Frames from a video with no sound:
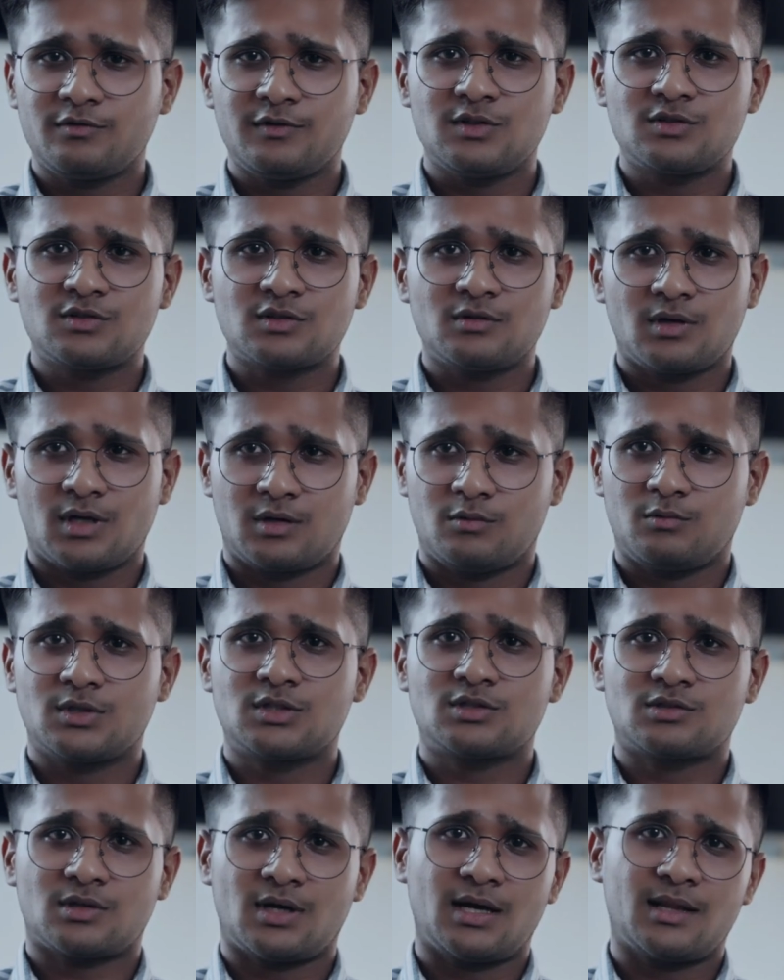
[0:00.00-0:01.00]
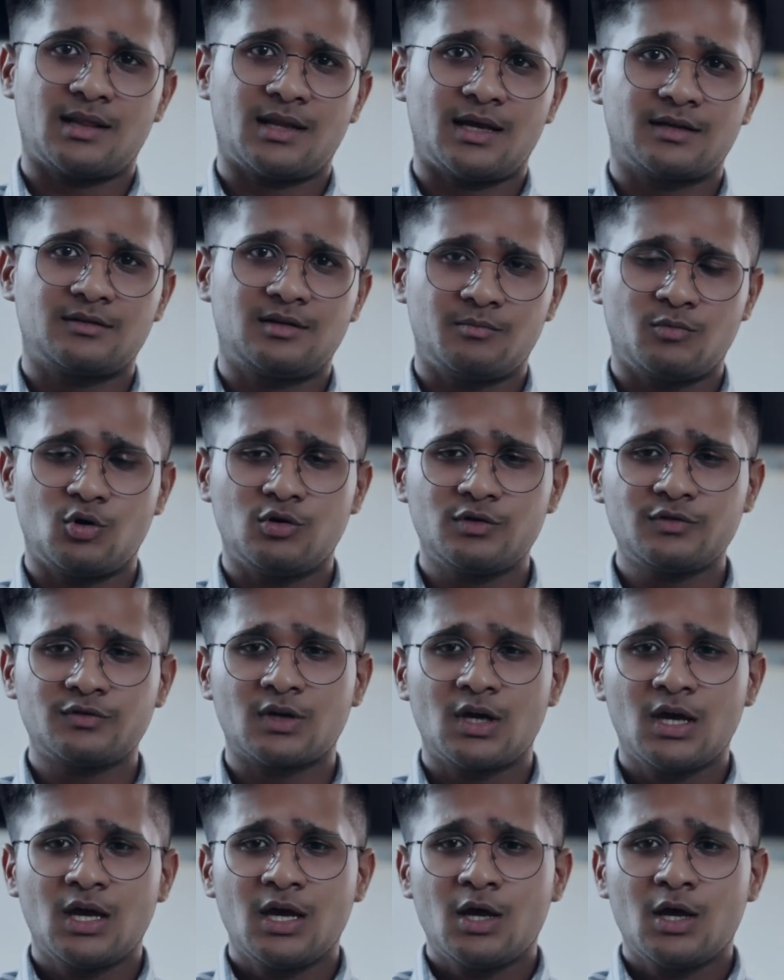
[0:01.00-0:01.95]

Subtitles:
feature and which I like the most,